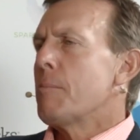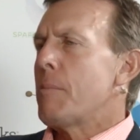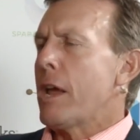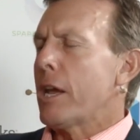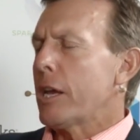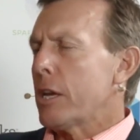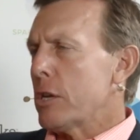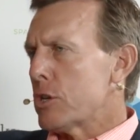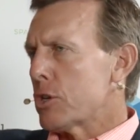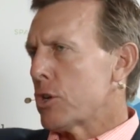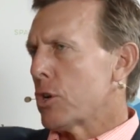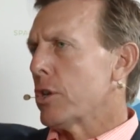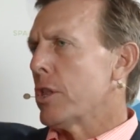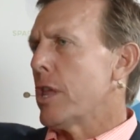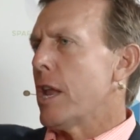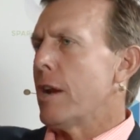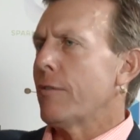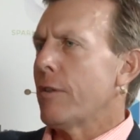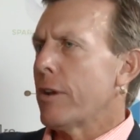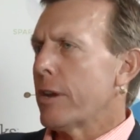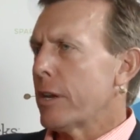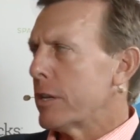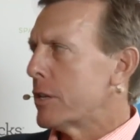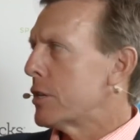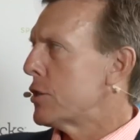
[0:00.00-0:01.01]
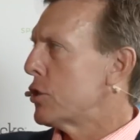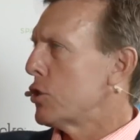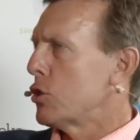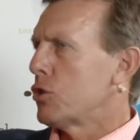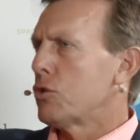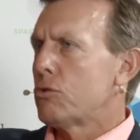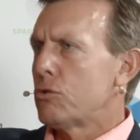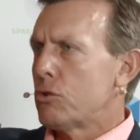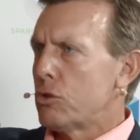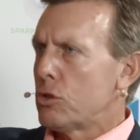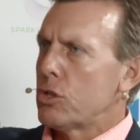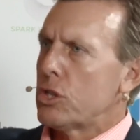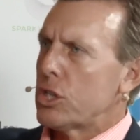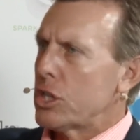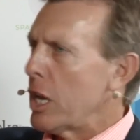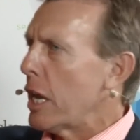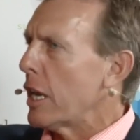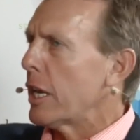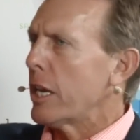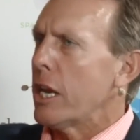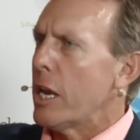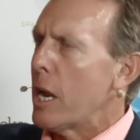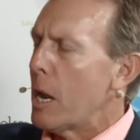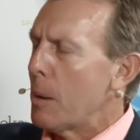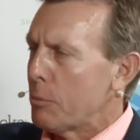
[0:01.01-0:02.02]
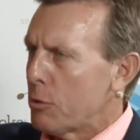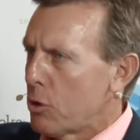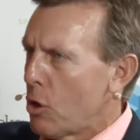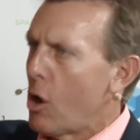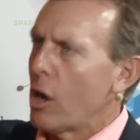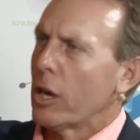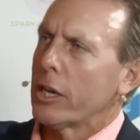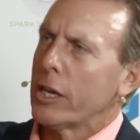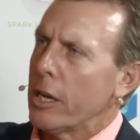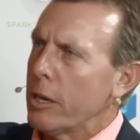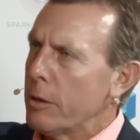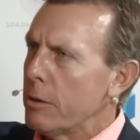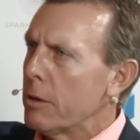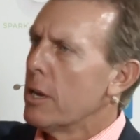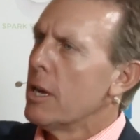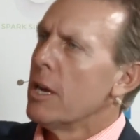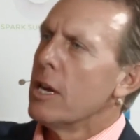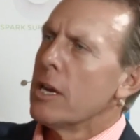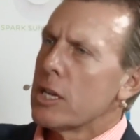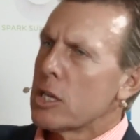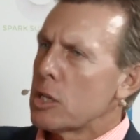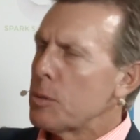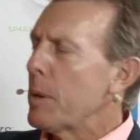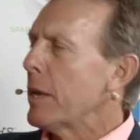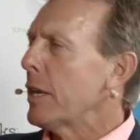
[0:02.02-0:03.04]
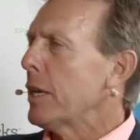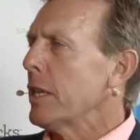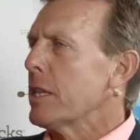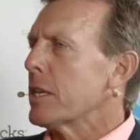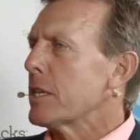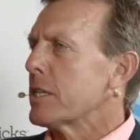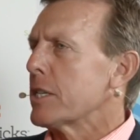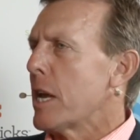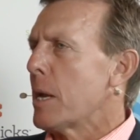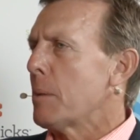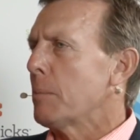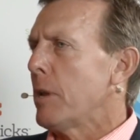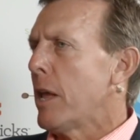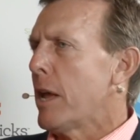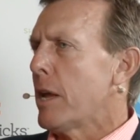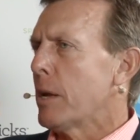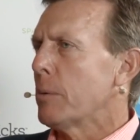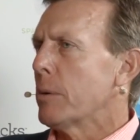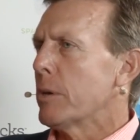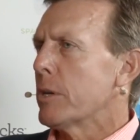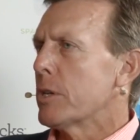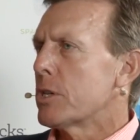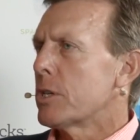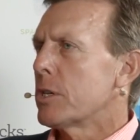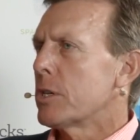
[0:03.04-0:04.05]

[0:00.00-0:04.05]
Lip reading: Making sure that everything's syncing up, speaking the same language.